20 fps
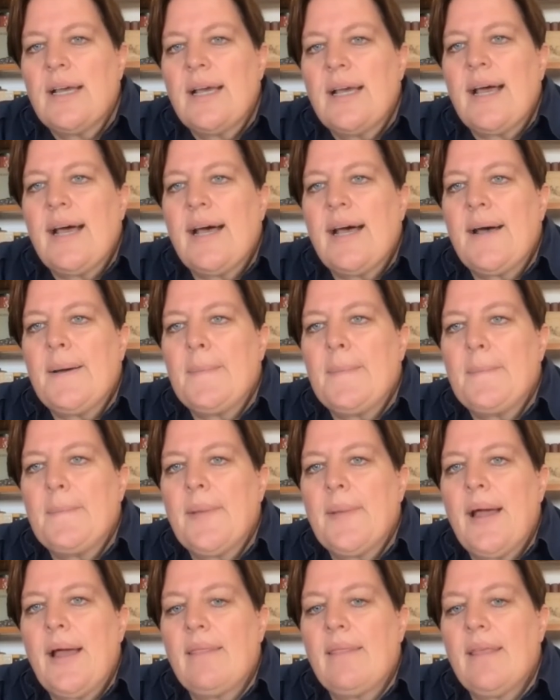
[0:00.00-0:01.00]

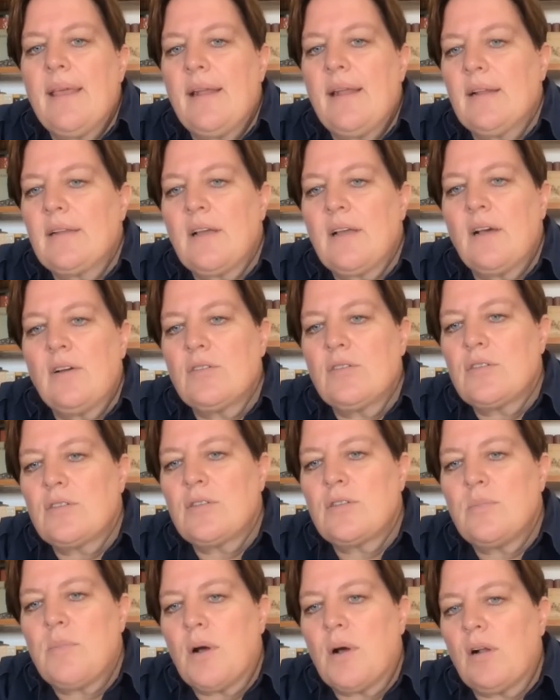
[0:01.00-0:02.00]
And then it goes
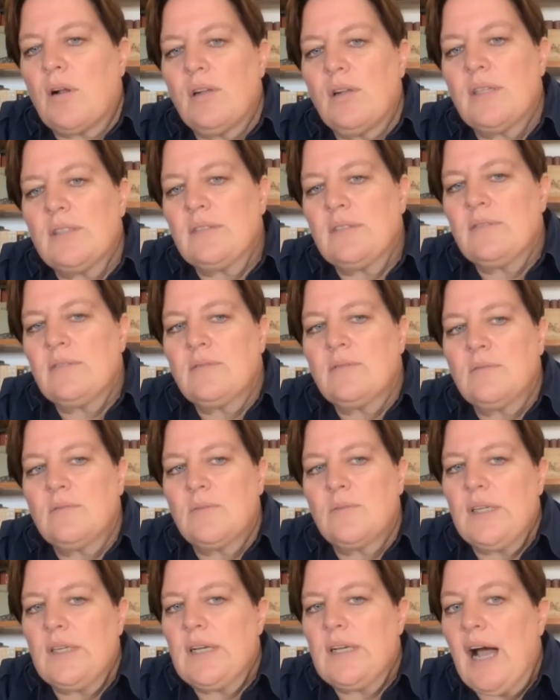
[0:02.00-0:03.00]
to bottle, and
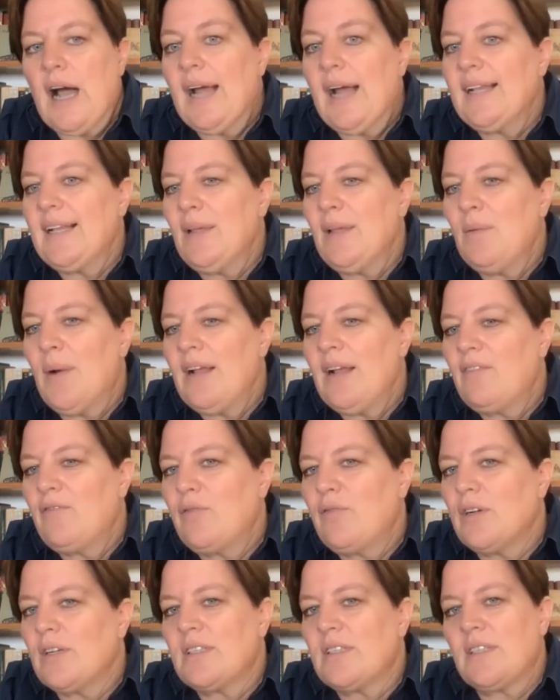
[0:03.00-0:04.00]
we kindly wait
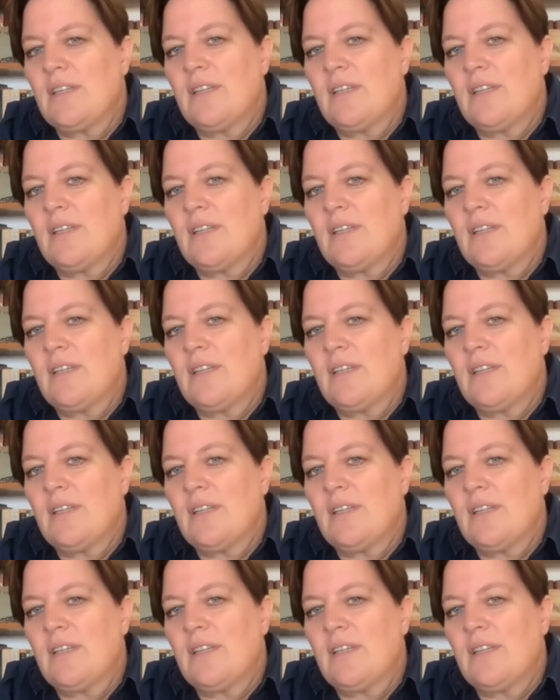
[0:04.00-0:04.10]
for it.